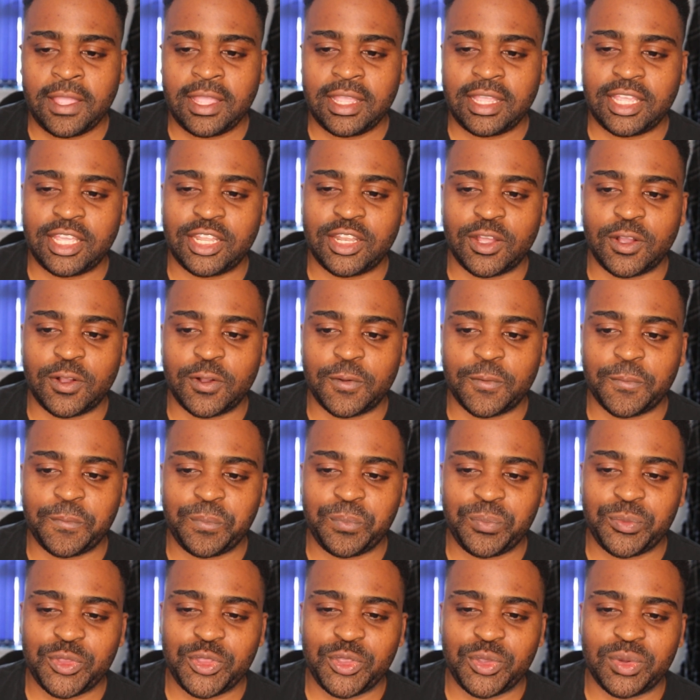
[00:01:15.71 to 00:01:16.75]
you know,
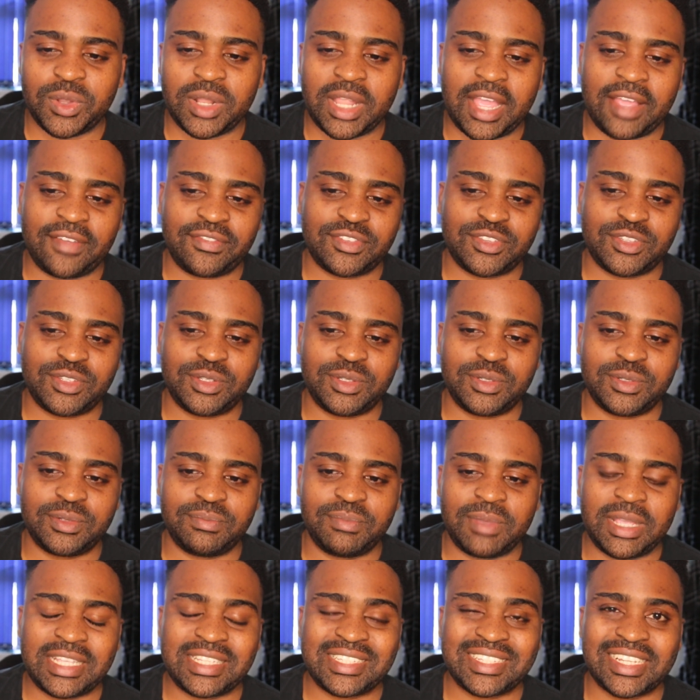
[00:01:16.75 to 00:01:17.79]
you will have to
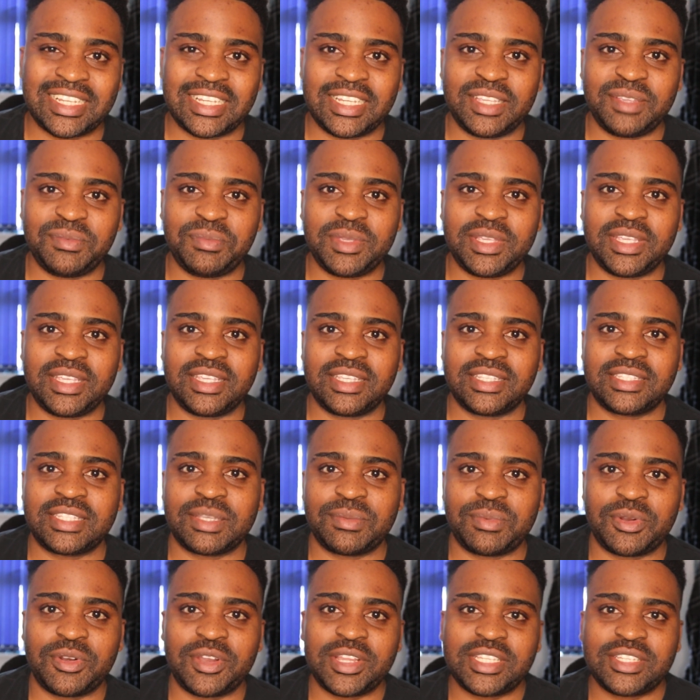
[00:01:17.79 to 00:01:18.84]
basically be
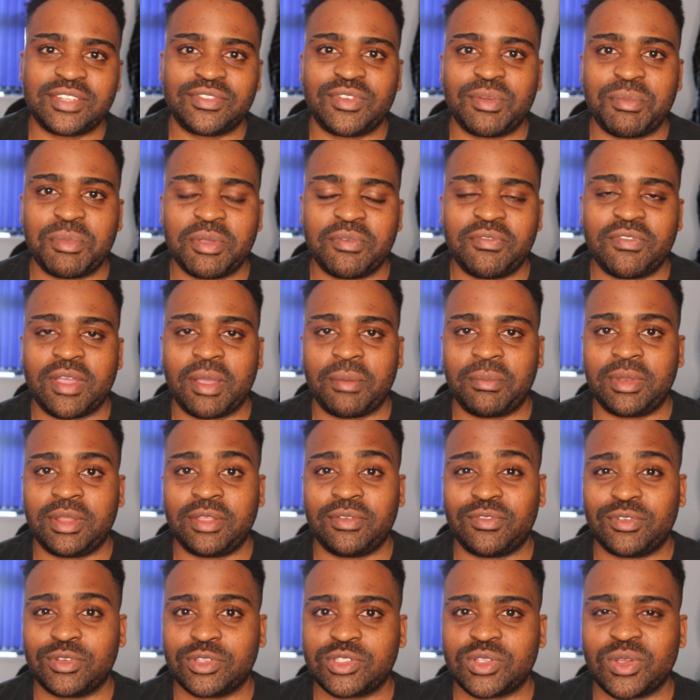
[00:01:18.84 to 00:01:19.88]
separated from your family
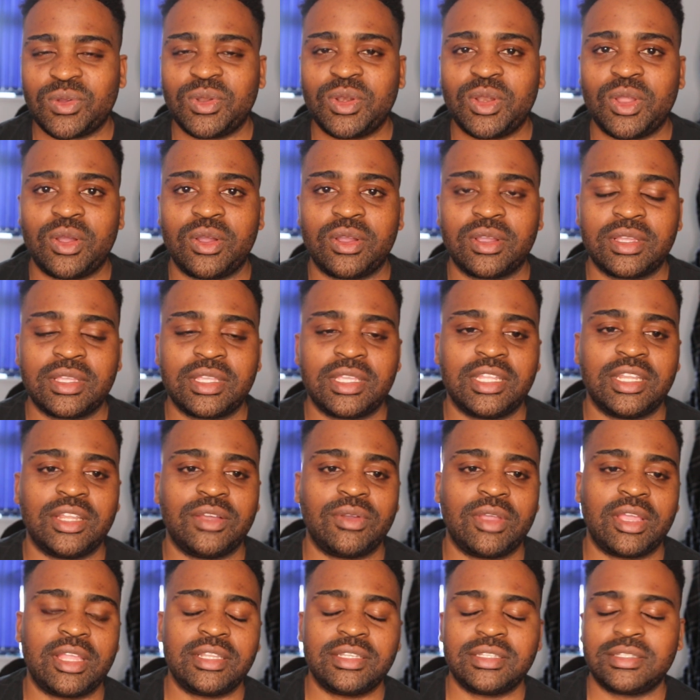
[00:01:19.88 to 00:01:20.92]
for so long, you know,
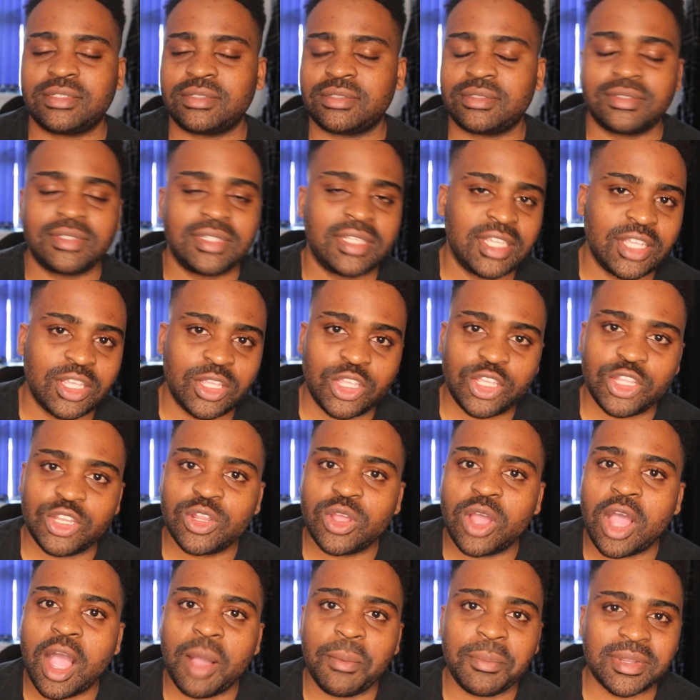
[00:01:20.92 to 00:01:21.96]
and you know
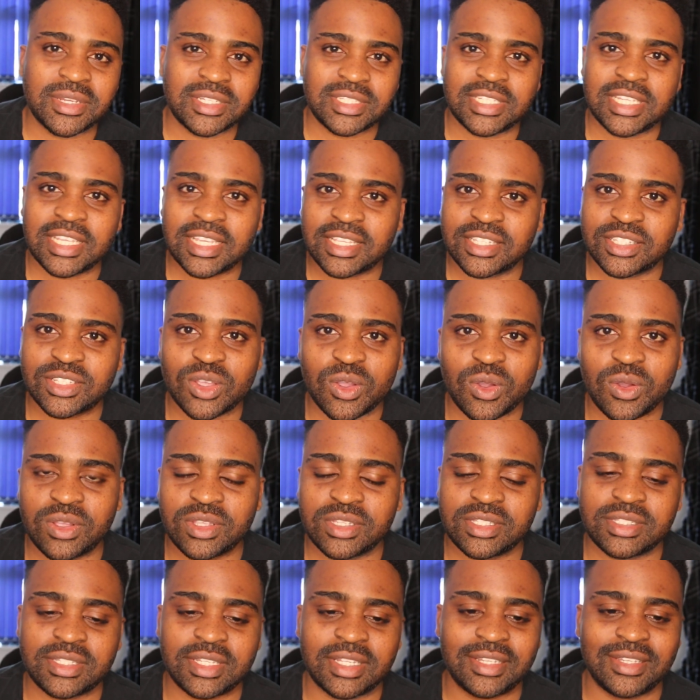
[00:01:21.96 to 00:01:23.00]
how much tickets
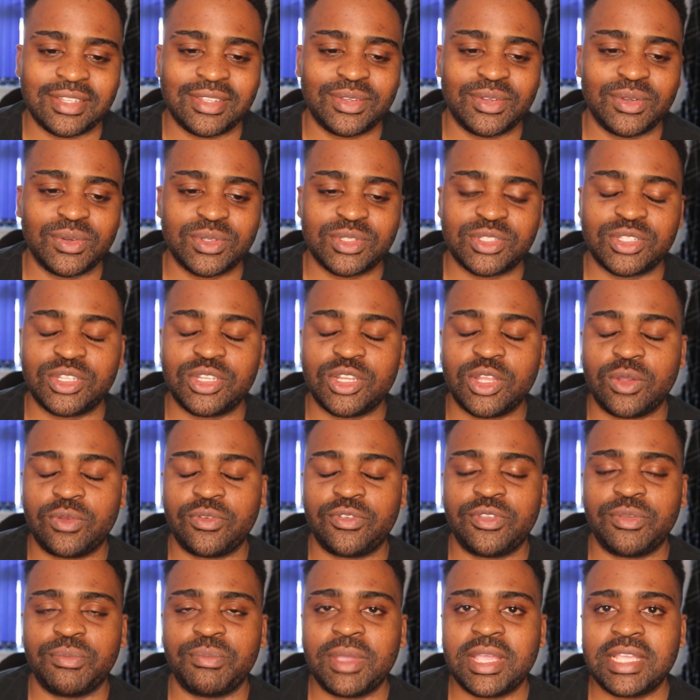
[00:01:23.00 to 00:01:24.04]
cost, and you also know
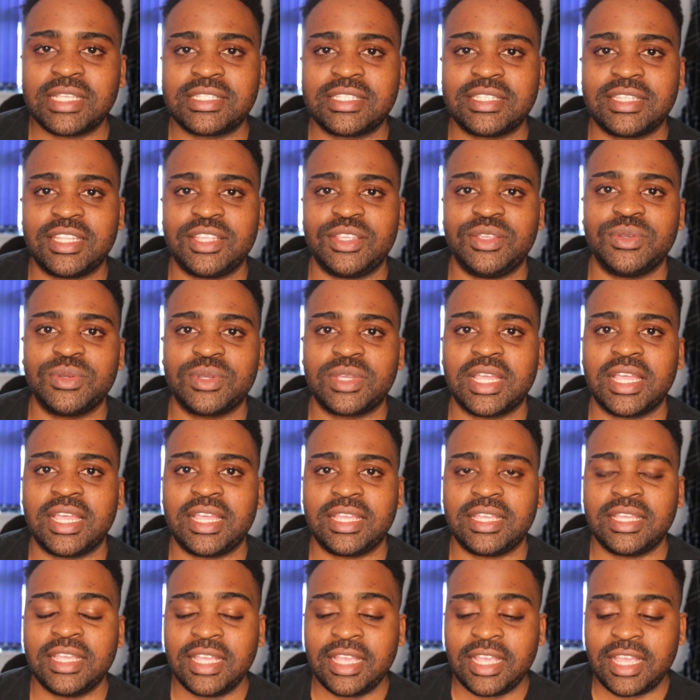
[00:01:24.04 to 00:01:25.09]
if you're based in the
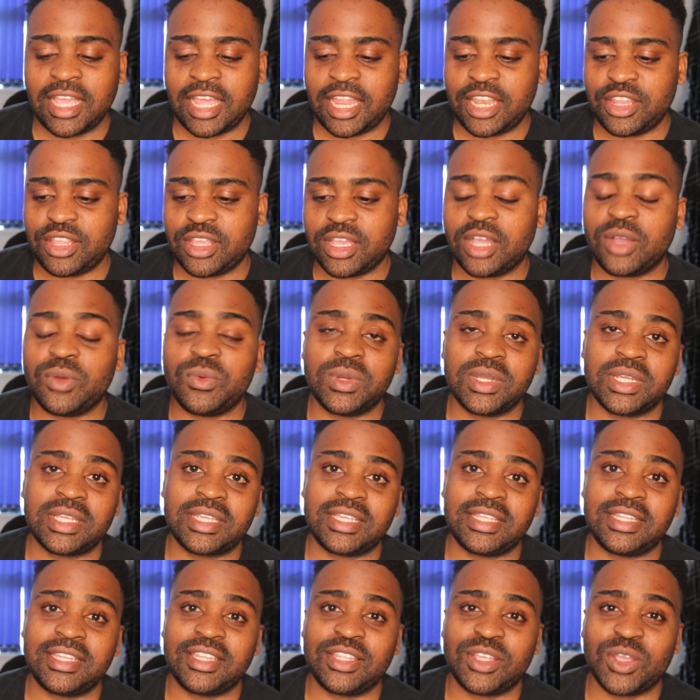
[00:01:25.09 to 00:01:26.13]
UK and you are
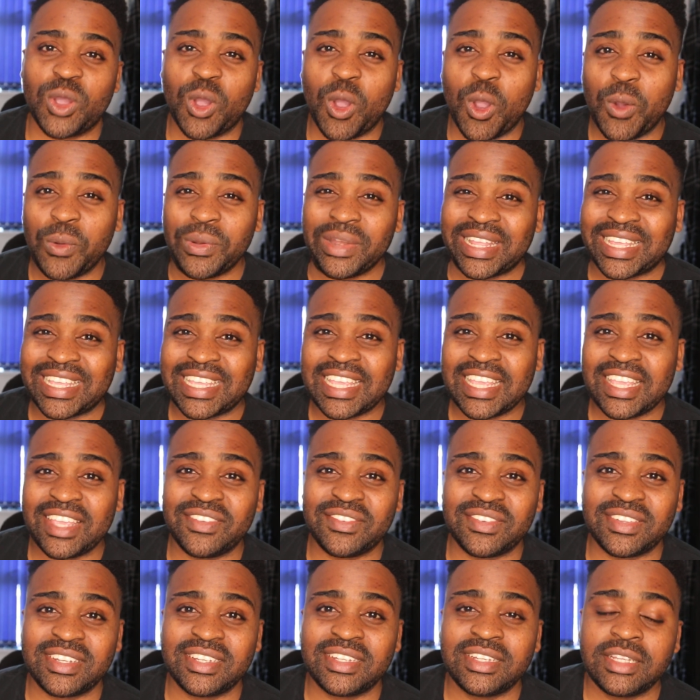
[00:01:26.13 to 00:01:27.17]
working, you're only
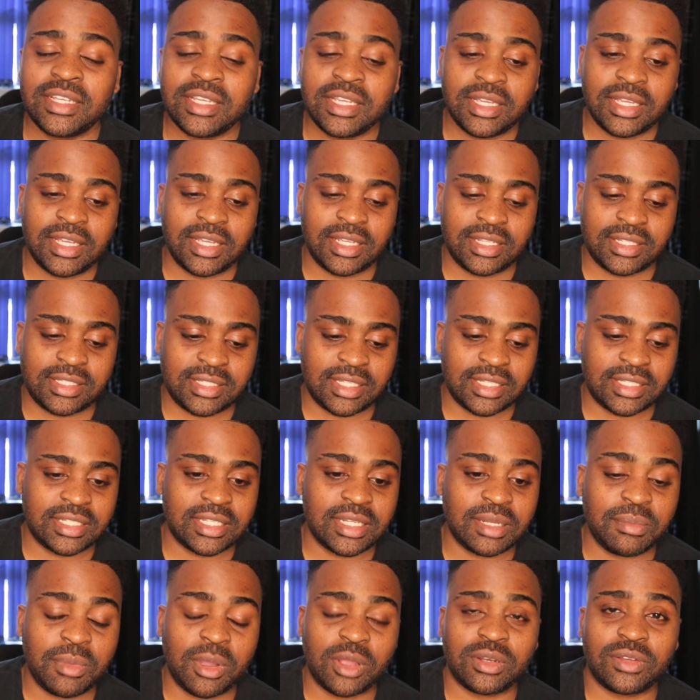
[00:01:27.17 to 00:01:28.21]
given a certain
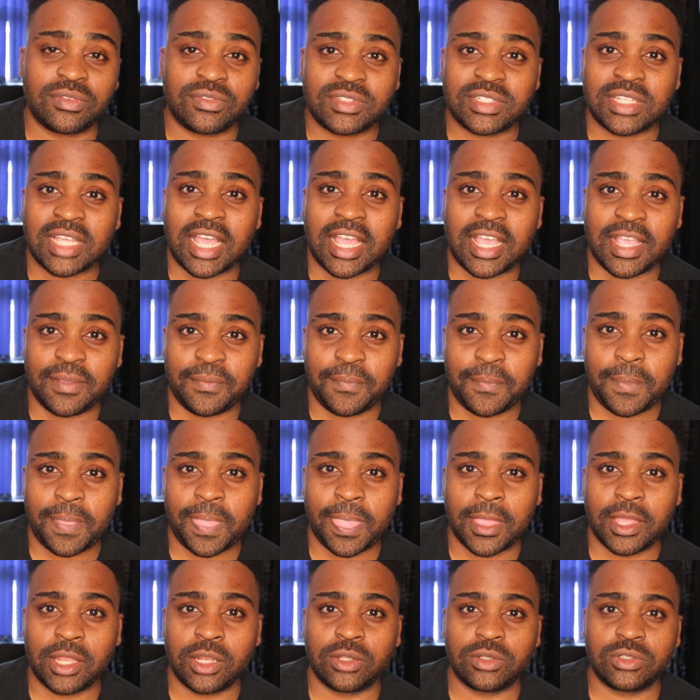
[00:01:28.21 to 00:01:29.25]
amount of time,
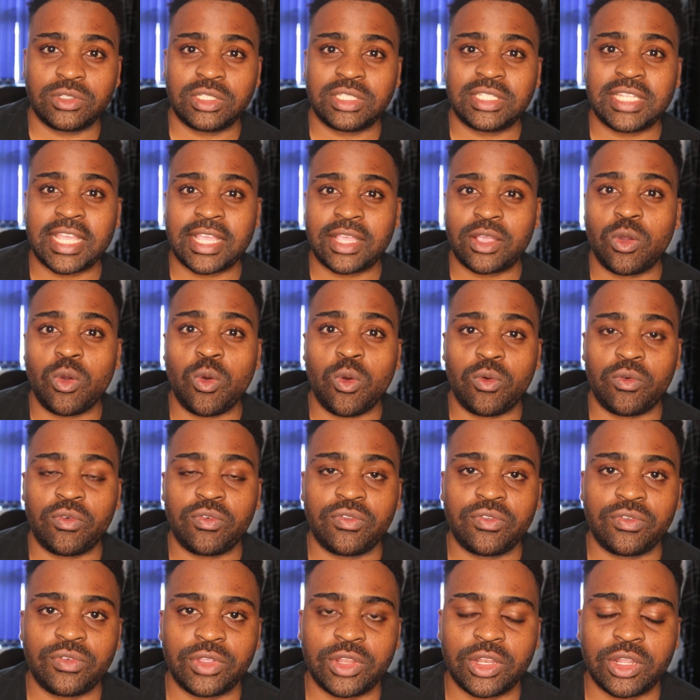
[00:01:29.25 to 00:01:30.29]
you know, to take
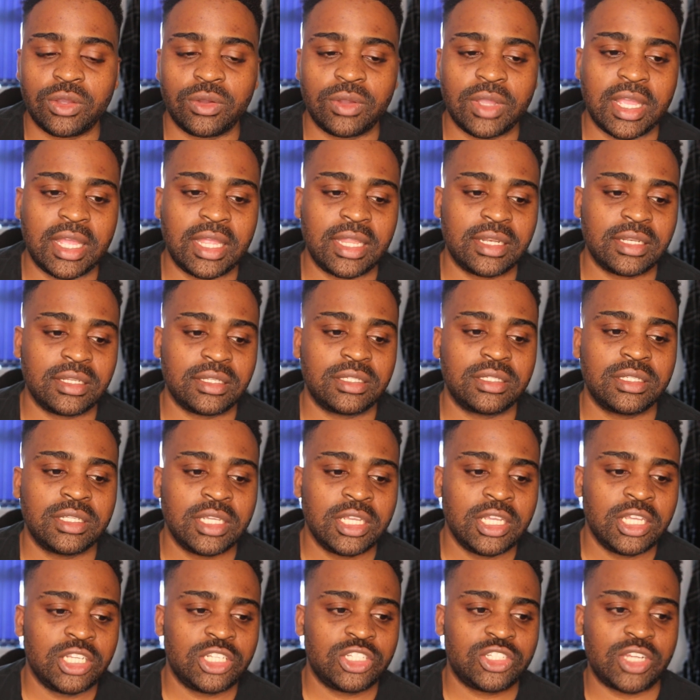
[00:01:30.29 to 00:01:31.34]
off, you know, and
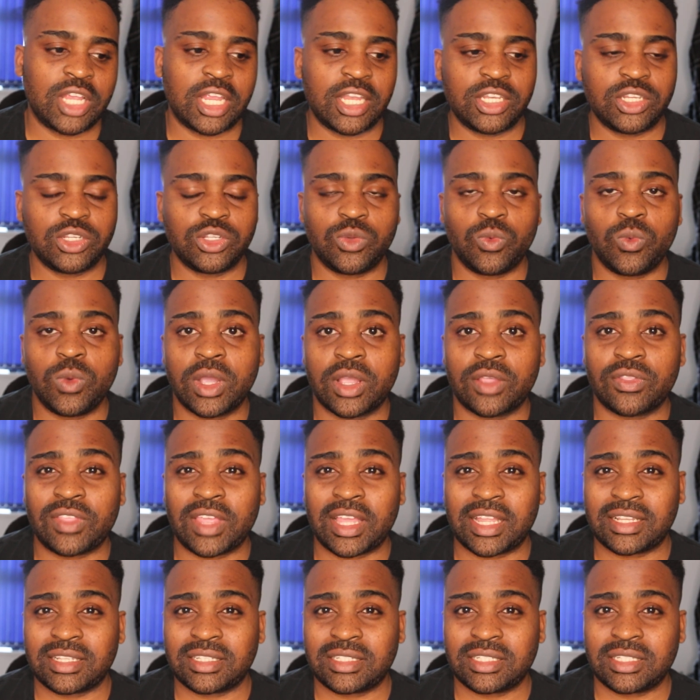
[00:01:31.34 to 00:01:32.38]
trying to work
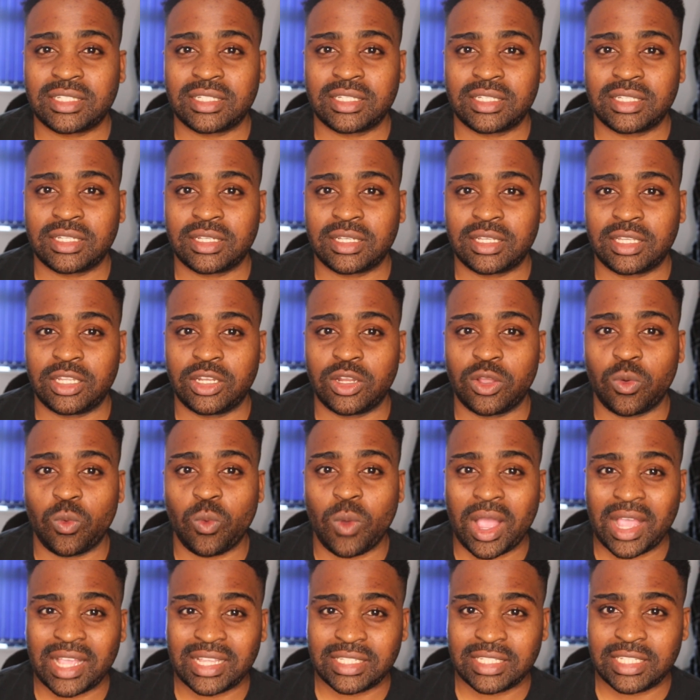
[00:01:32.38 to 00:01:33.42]
that, you know,
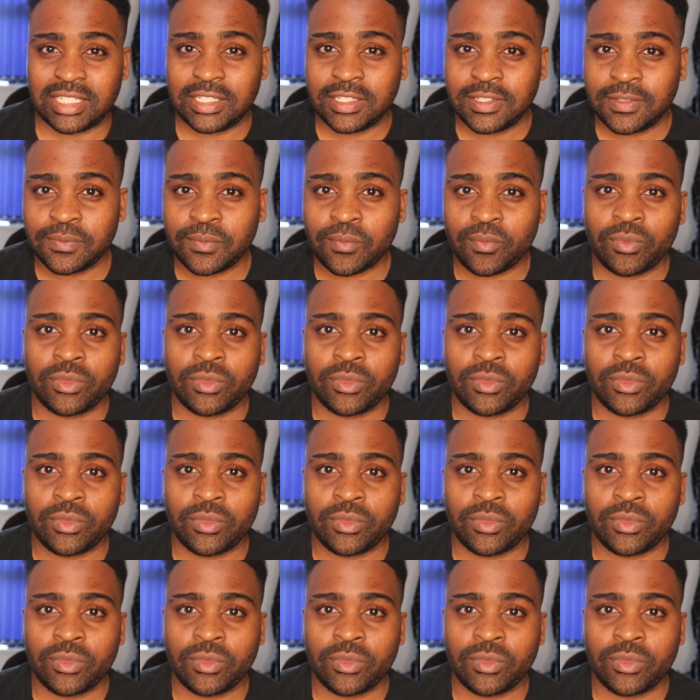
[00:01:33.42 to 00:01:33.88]
wisely,